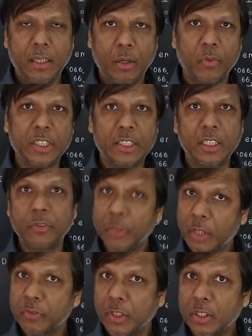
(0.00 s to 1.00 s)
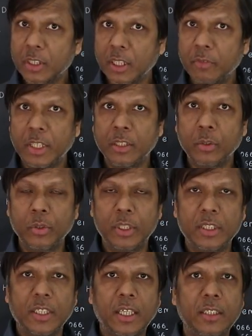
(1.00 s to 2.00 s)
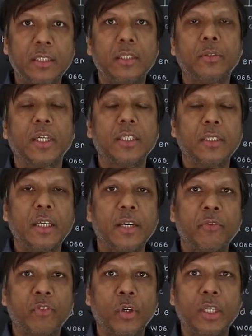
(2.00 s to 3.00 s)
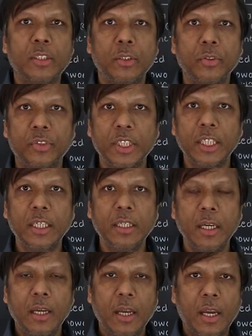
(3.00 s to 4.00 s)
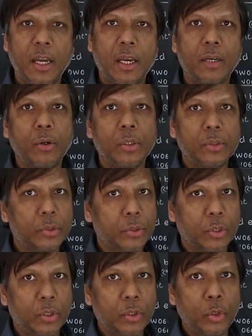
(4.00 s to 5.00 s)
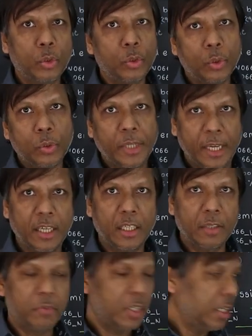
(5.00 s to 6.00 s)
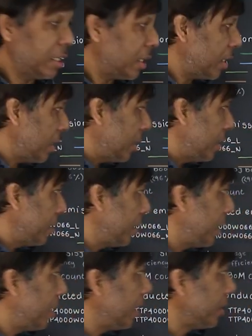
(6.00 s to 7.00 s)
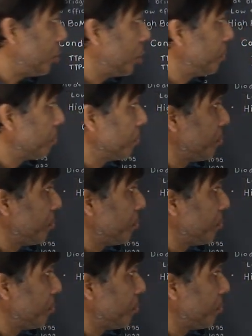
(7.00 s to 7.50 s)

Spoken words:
Obviously, if you have got a very good design, you can avoid those ringing, and also no negative glitch.